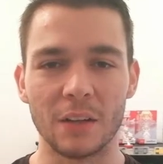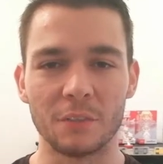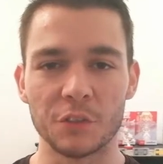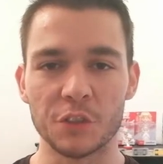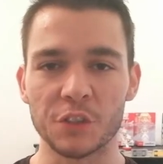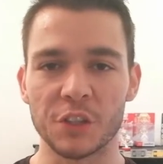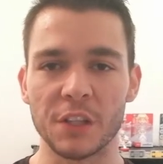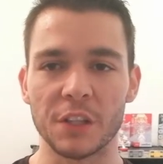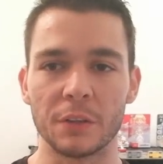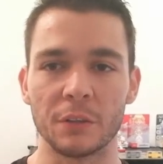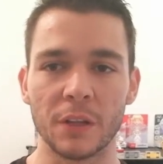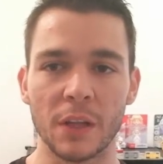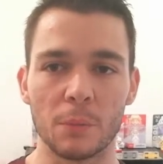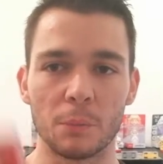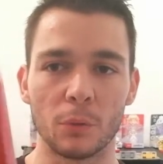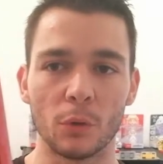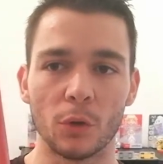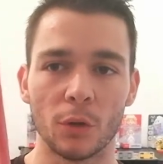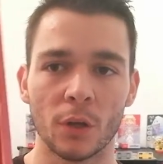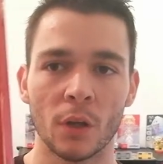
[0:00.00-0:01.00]
I'm just kidding,
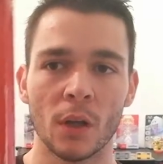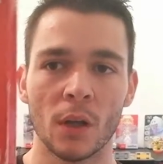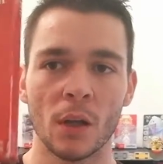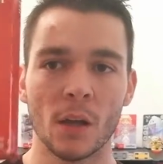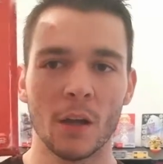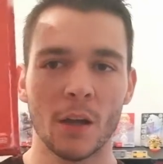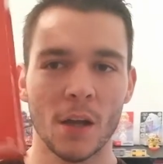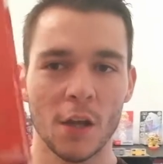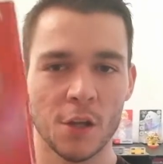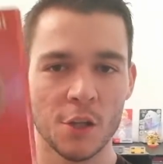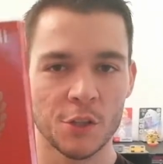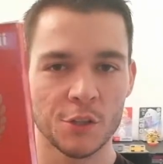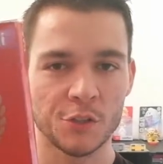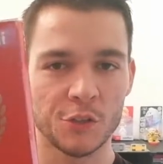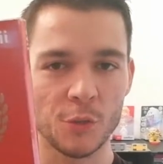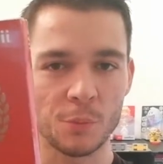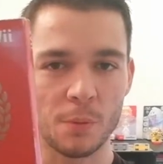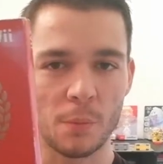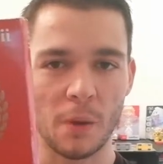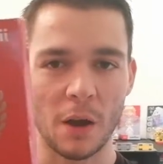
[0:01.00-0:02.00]
get bored.
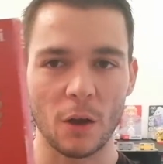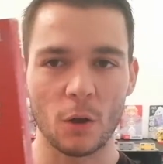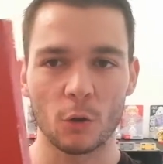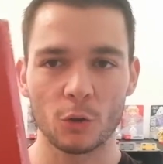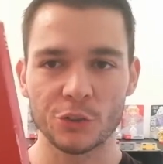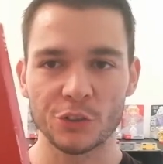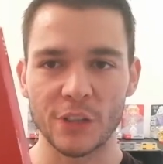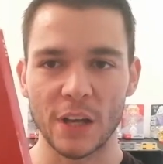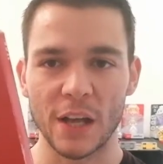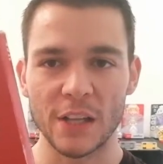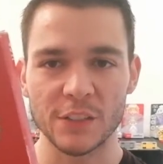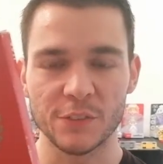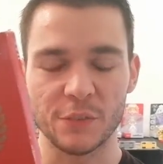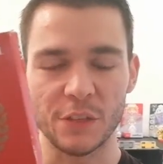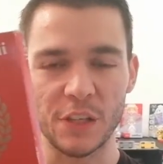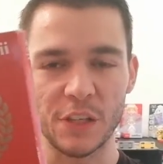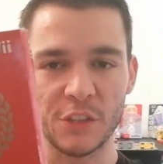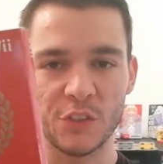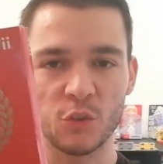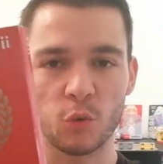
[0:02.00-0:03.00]
Super Mario All Stars,
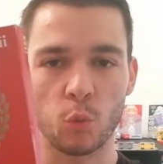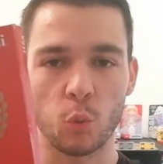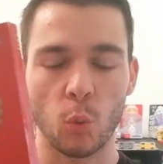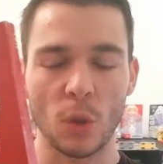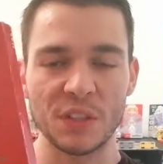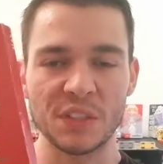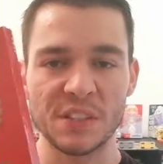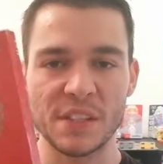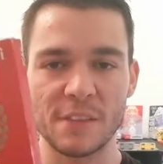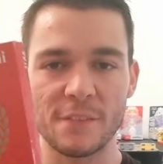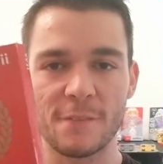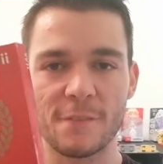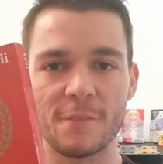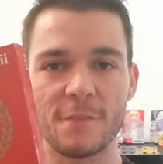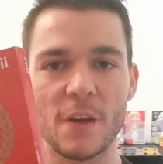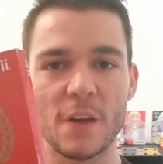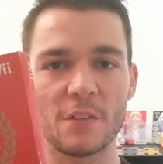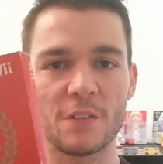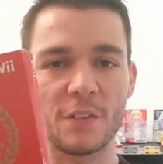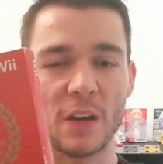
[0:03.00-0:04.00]
the
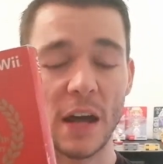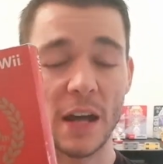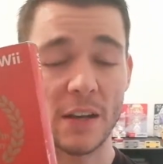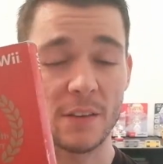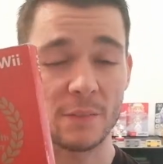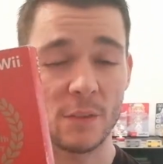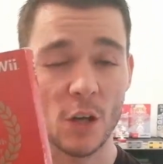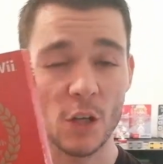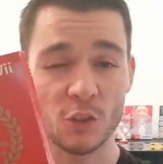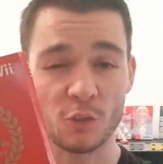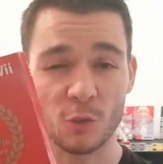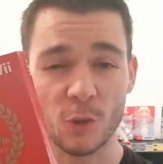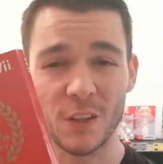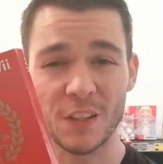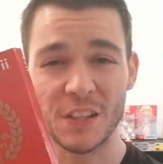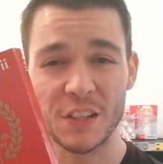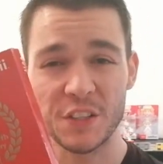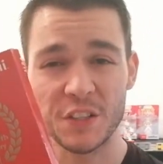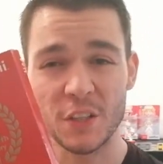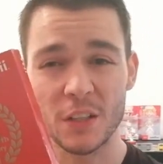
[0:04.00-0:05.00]
25th anniversary
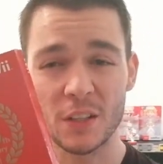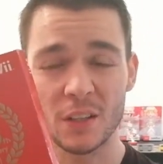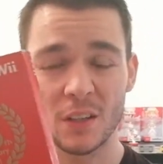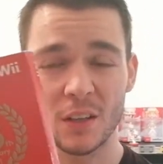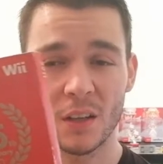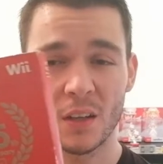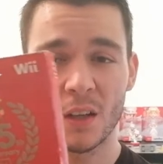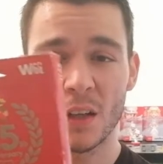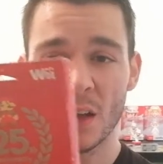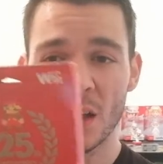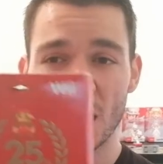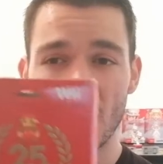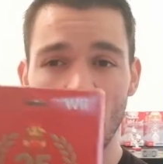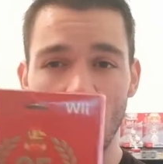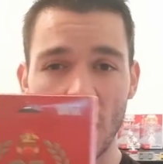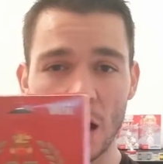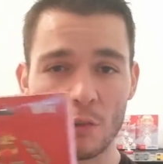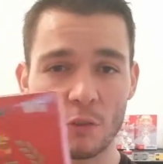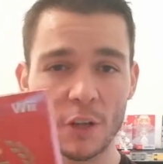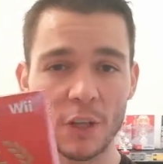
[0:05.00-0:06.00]
edition.
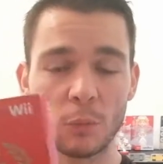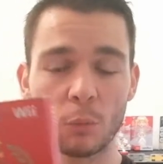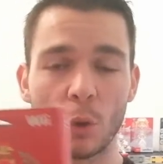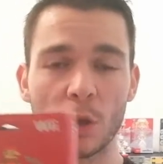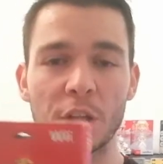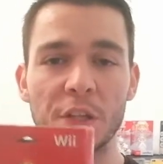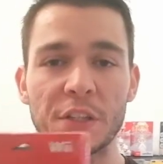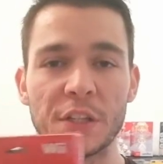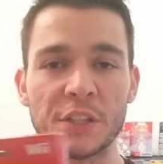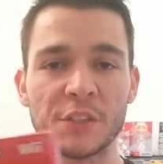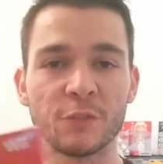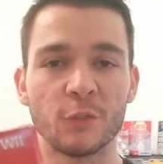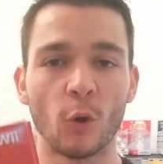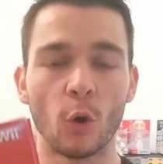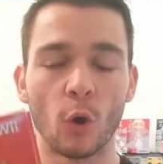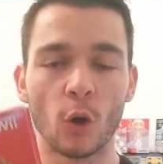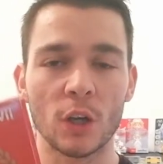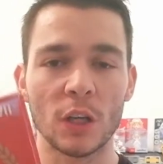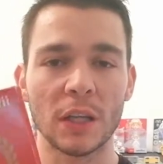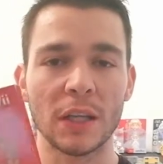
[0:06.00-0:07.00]
I really wanted this
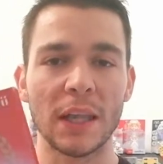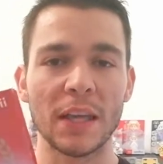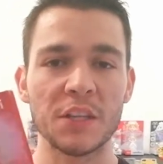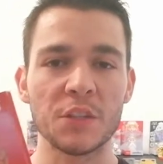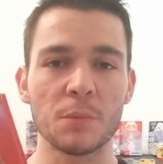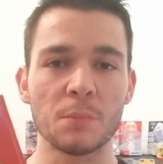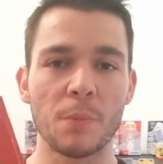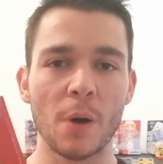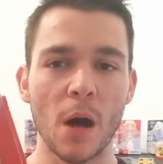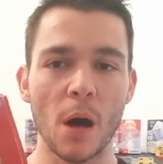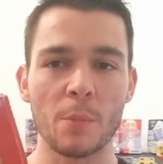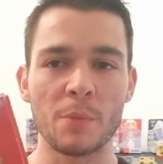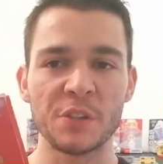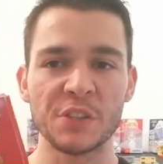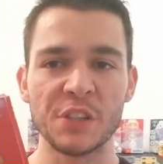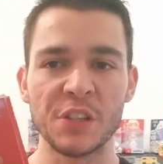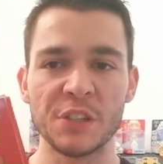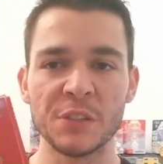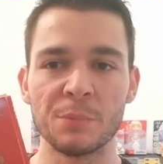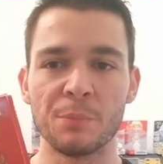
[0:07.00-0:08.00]
for collection
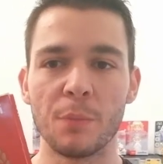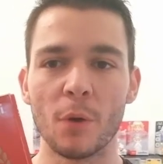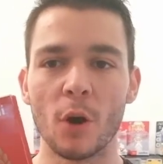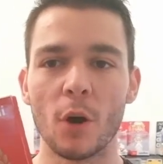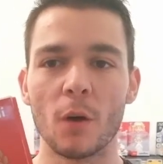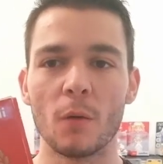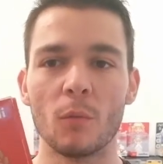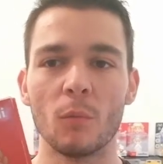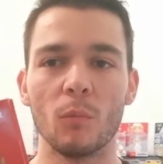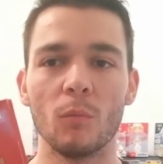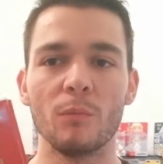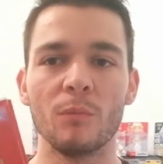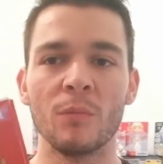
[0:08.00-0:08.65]
purposes, but